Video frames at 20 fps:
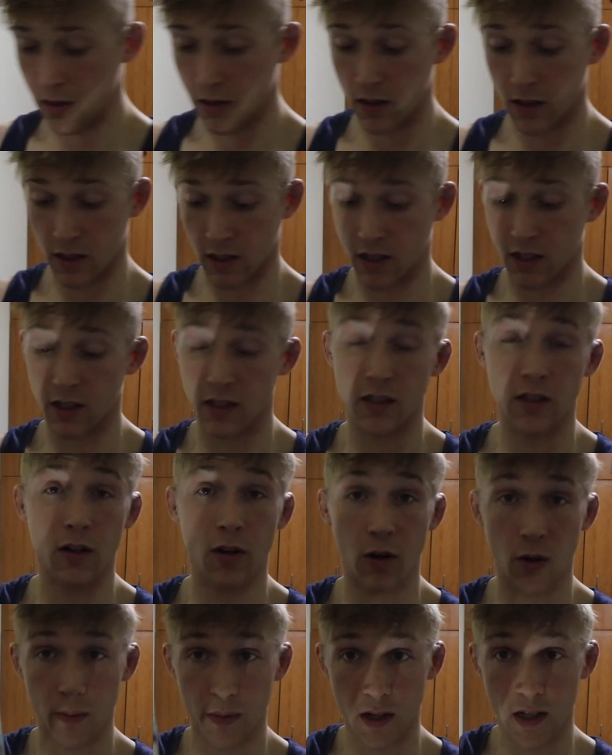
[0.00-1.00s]
This shit's
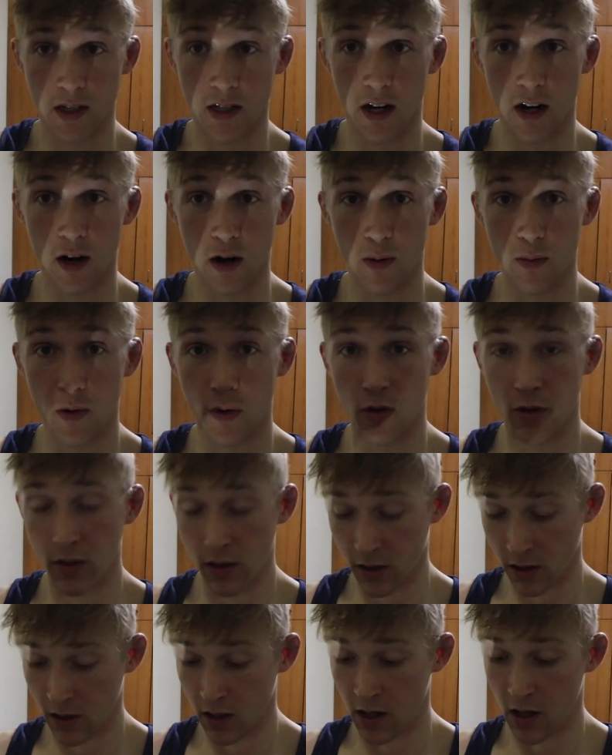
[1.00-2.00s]
gonna be
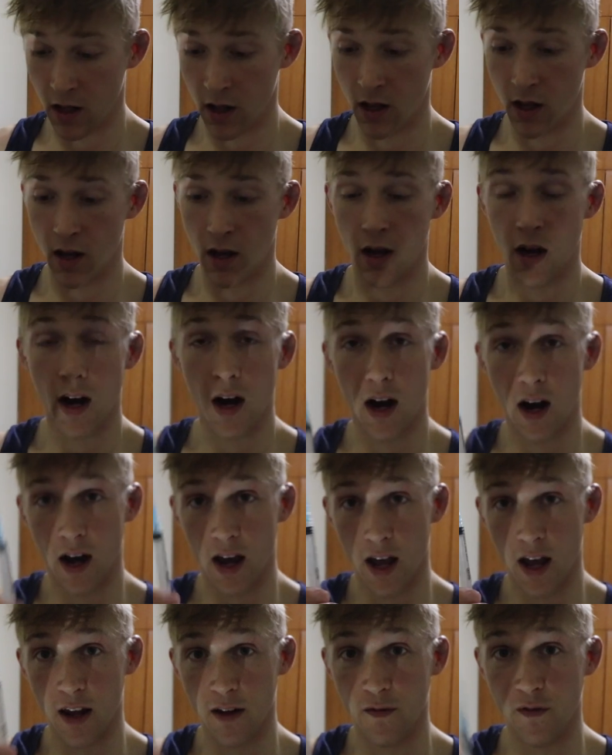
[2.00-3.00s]
terrible. I
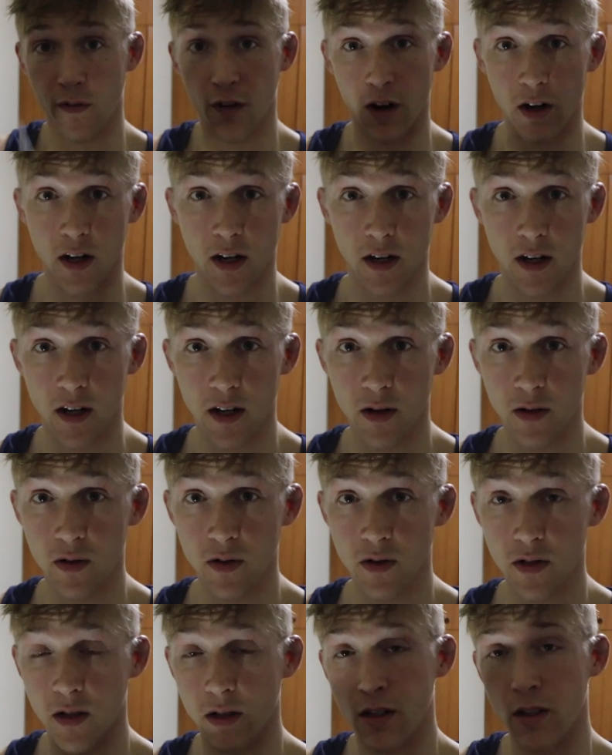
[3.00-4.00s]
hate fucking
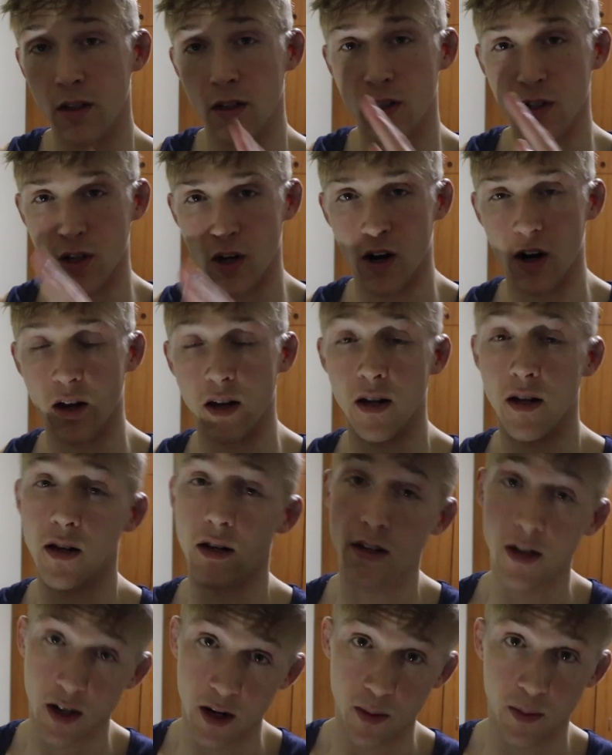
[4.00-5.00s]
needles. Sorry,
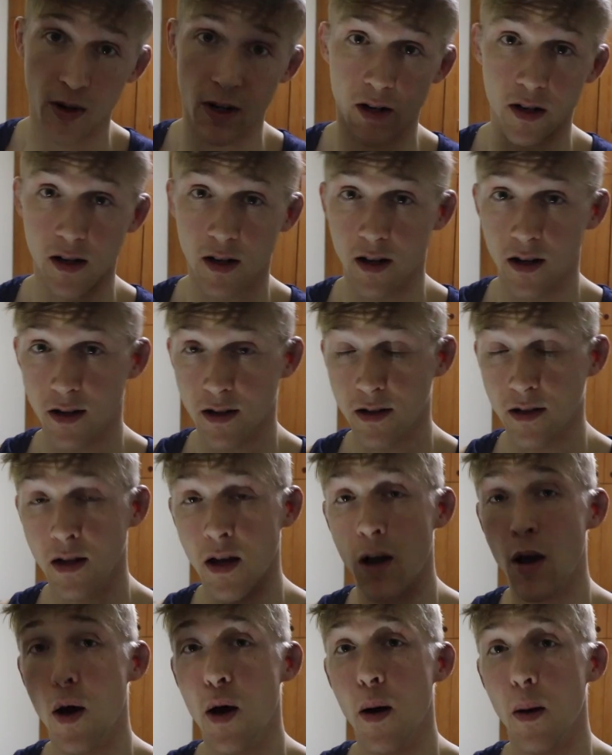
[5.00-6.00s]
didn't mean to cuss,
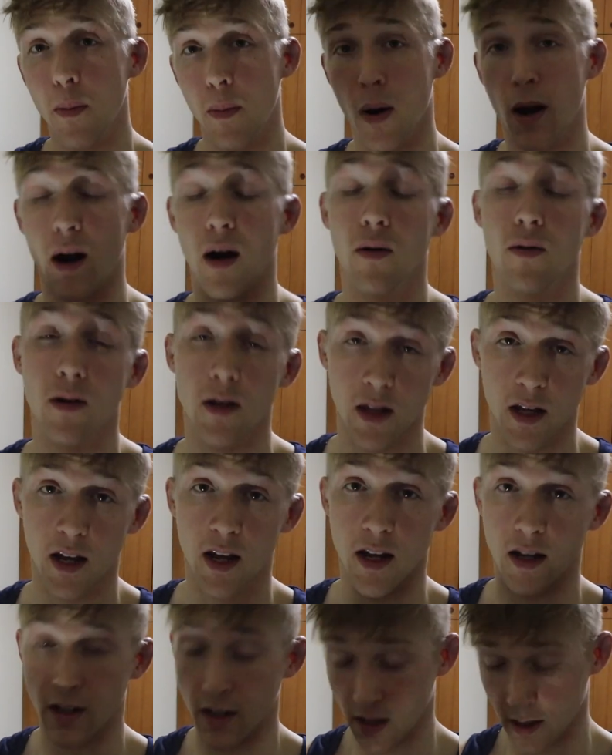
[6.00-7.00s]
but I really
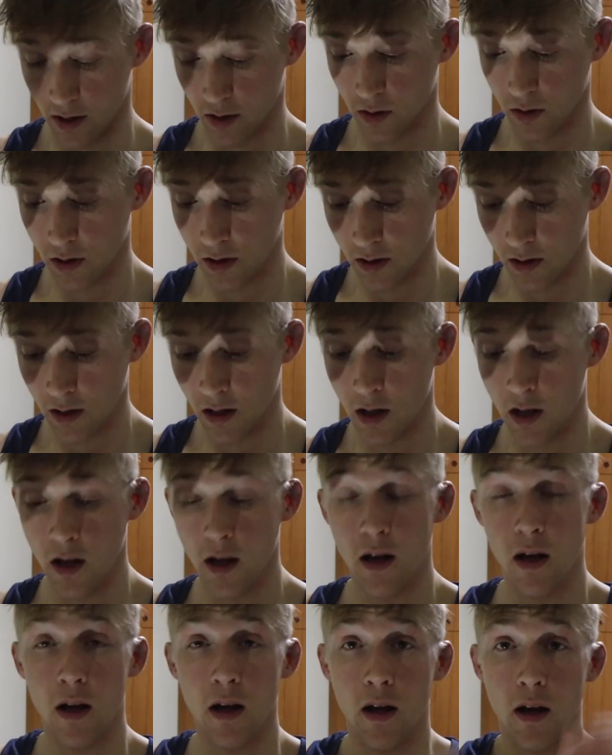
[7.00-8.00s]
hate needles.
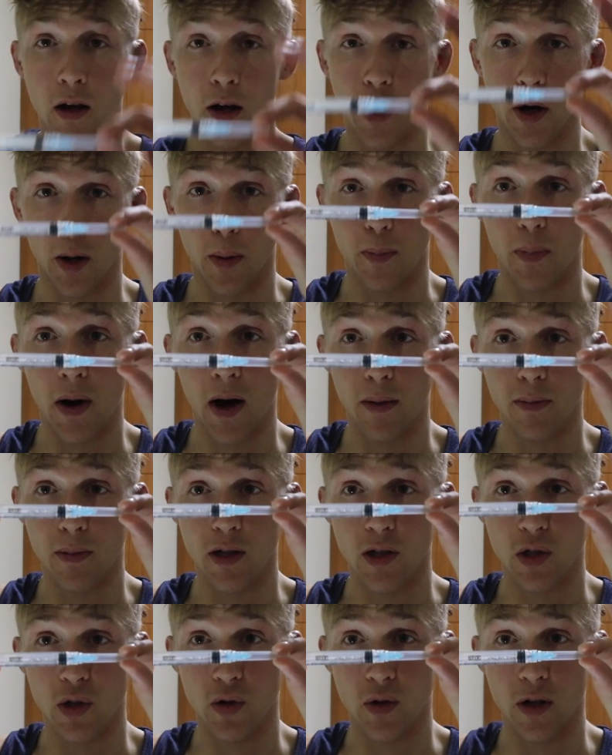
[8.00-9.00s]
I'm gonna pop
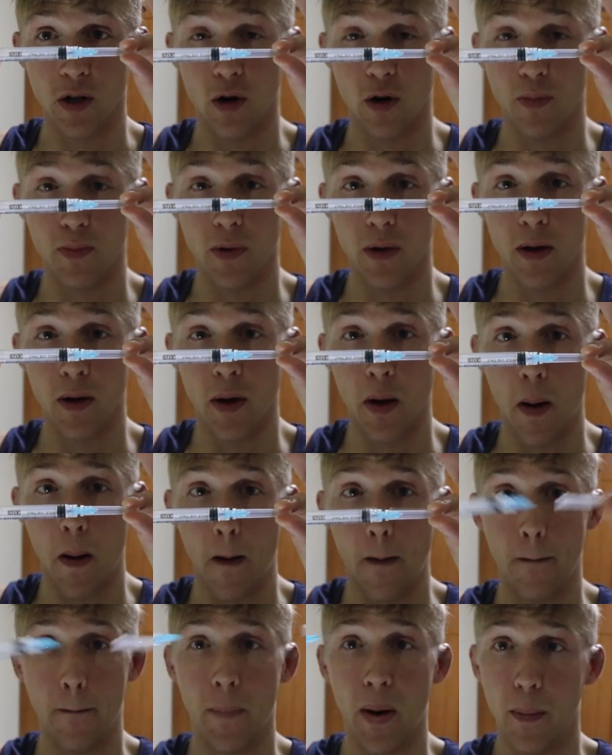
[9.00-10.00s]
this joint open.
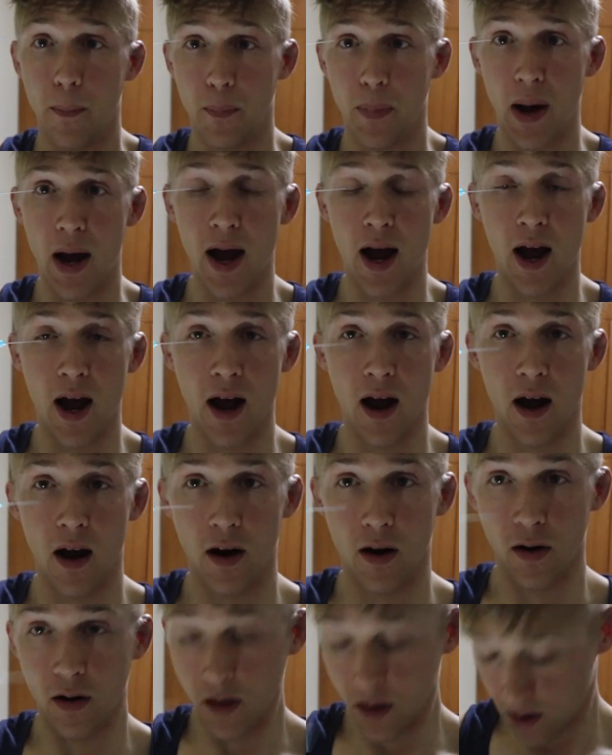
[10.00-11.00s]

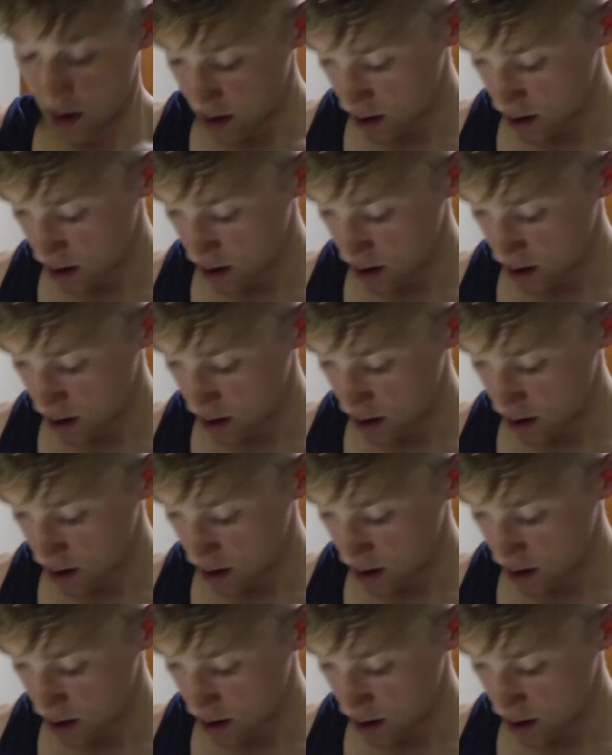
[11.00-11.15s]
Ba-bow!